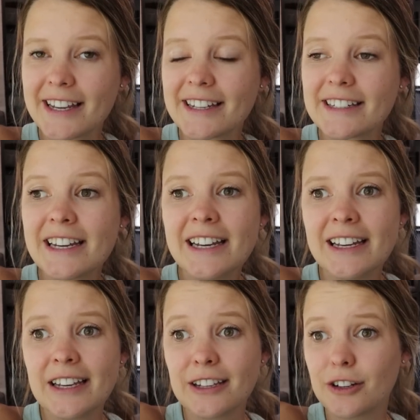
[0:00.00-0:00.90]
and
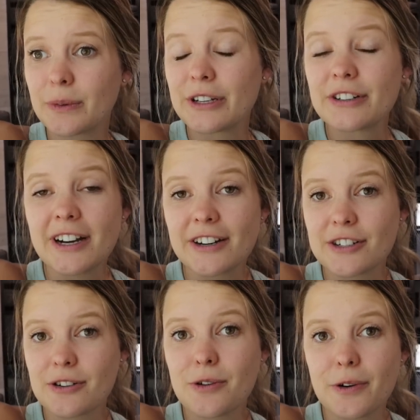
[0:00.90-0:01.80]
you know, when your tires
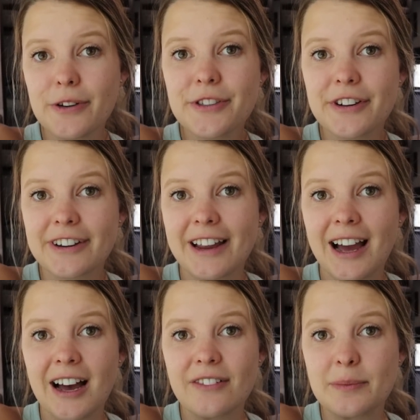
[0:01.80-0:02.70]
are cold, they're going to
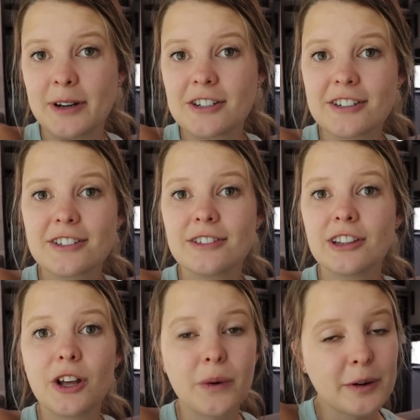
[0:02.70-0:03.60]
have a much
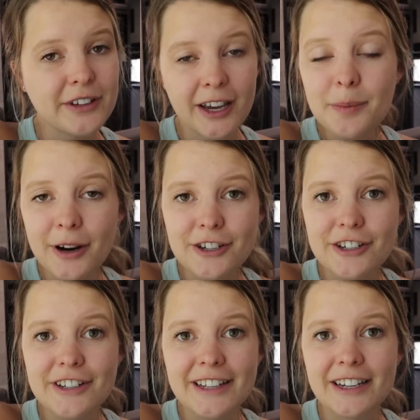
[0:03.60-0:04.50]
lower tire
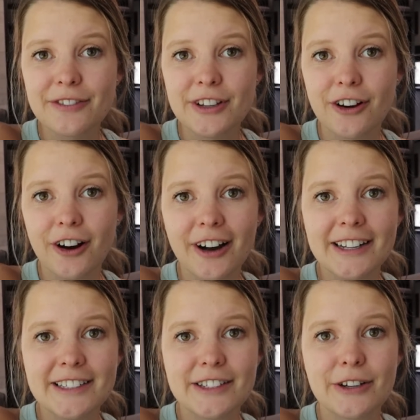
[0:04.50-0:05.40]
pressure than if they're
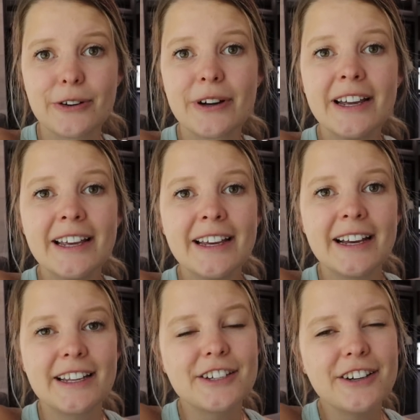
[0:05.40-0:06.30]
hot, so
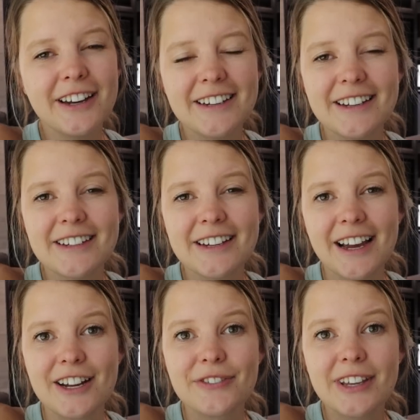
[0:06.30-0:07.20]
it's a good idea to
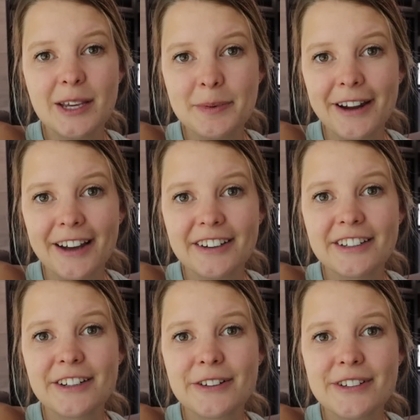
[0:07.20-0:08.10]
kind of keep an eye
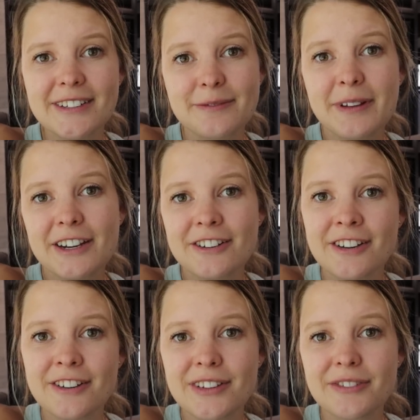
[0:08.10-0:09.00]
on those and make sure
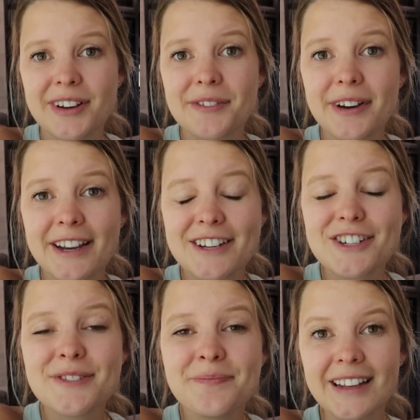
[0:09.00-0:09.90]
they're in the right
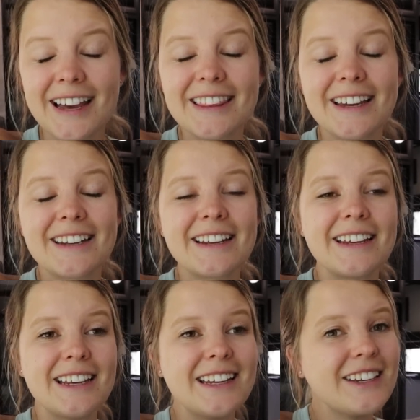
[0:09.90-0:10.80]
range. And then
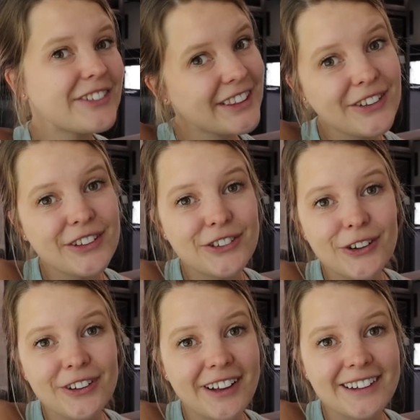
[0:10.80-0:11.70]
even though the
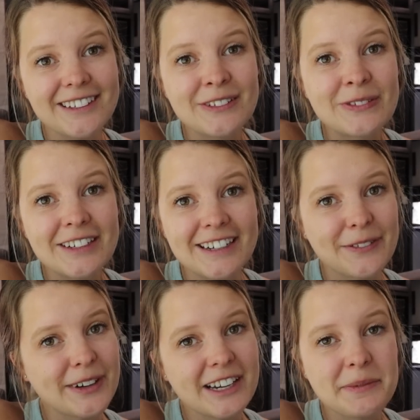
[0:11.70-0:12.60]
door lock didn't
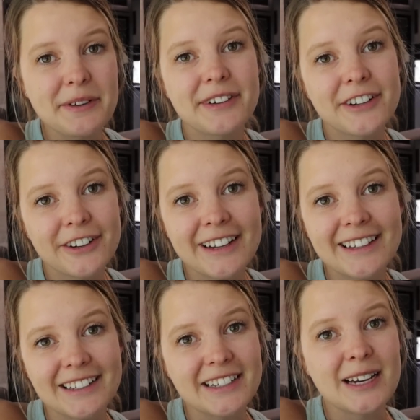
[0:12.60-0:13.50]
work, we're going to be returning
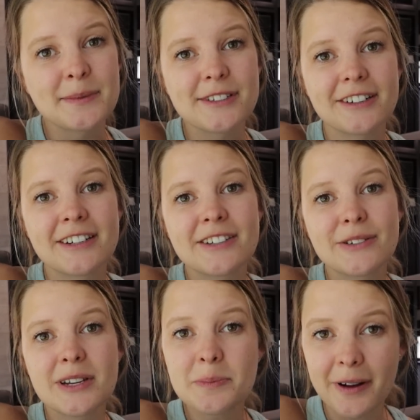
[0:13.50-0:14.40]
that to Amazon as
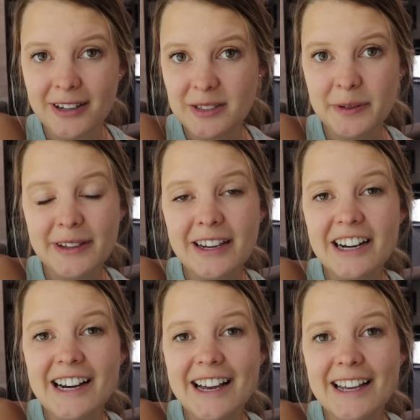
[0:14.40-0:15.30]
soon as possible
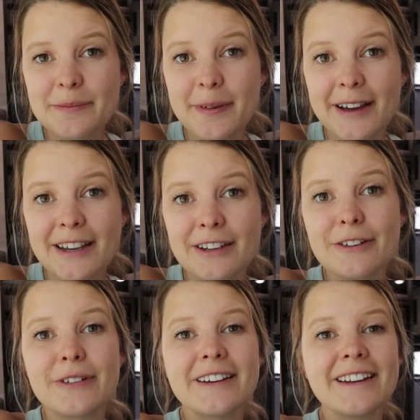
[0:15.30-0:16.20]
here and buying a
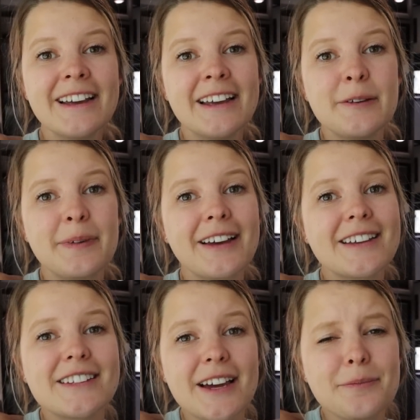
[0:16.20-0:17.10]
new one,
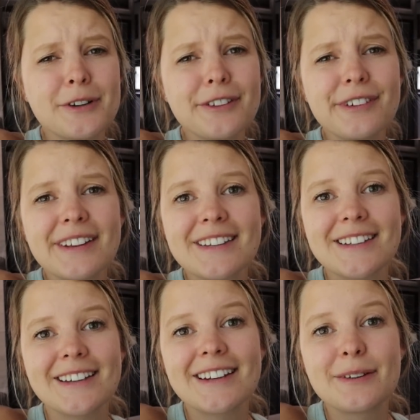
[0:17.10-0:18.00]
because I'm really
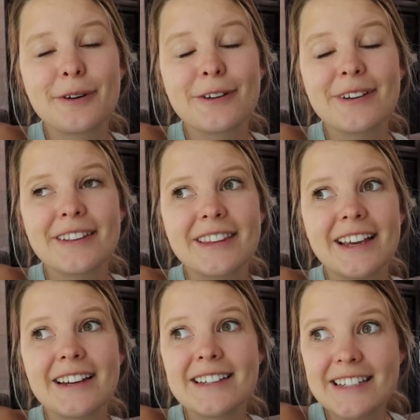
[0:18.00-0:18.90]
excited about
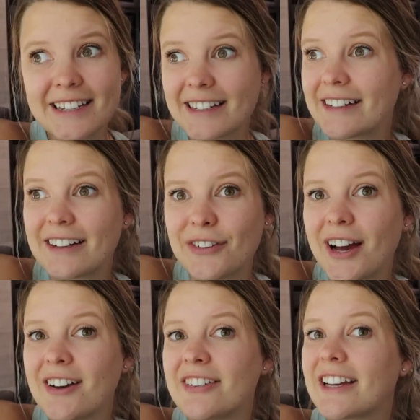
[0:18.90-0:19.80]
the idea of
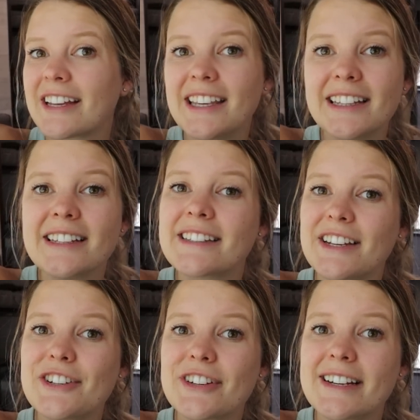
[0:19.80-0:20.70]
having a keyless
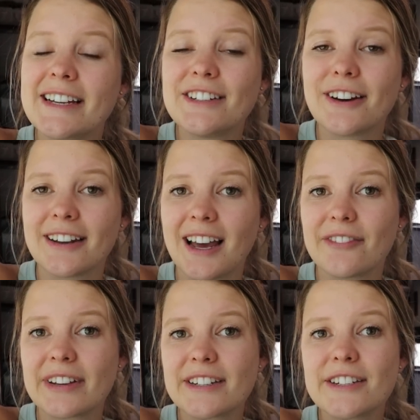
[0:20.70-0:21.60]
entry and not
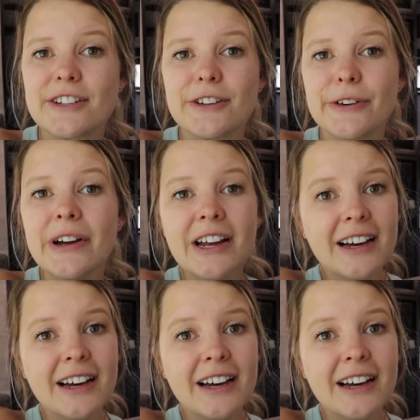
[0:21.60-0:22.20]
having to